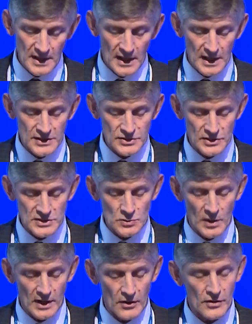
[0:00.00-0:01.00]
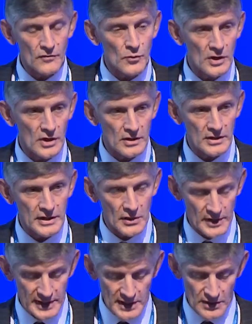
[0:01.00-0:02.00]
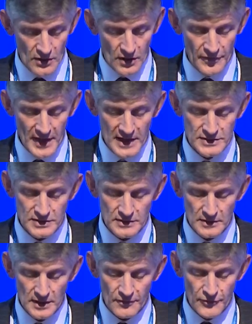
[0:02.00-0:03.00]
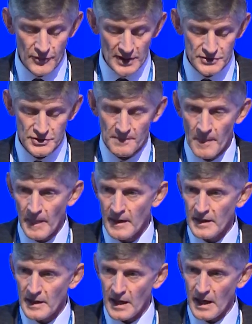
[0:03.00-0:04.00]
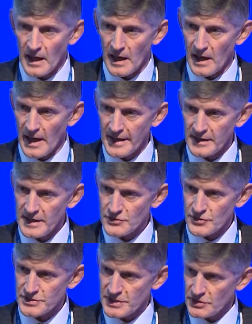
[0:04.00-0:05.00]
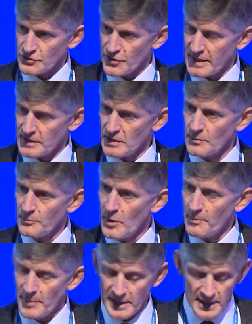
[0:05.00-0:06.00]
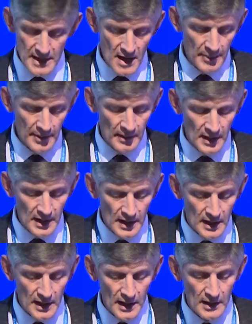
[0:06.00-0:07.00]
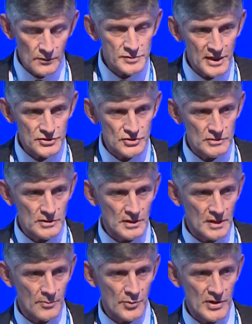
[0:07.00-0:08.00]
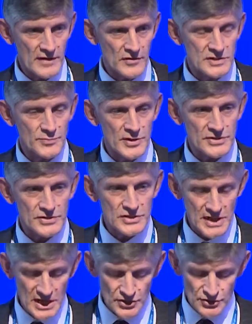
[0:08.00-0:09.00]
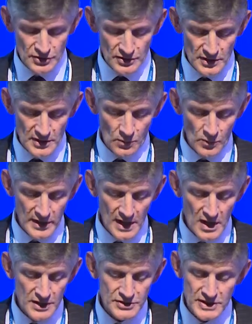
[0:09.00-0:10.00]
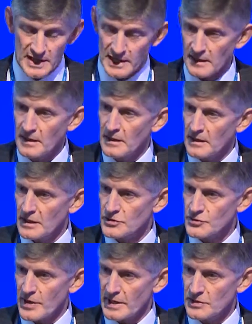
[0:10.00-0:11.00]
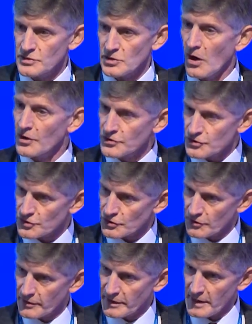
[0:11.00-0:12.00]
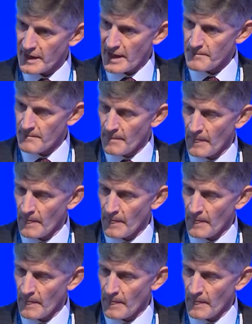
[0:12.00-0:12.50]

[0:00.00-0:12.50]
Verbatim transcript: Uh, so there's quite a lot of work going in on that front. Uh, and an interesting trend that we're picking up, uh, was mentioned in a previous presentation that we are seeing a trend to onshoring again.